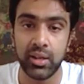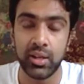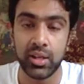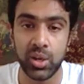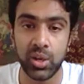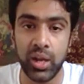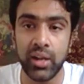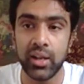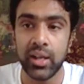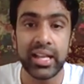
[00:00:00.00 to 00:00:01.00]
you know,
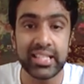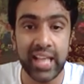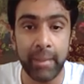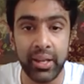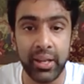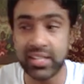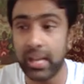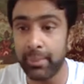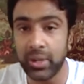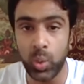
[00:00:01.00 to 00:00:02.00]
and it's happening. It's
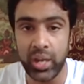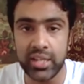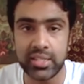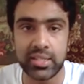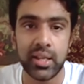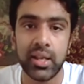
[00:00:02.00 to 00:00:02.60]
happened twice.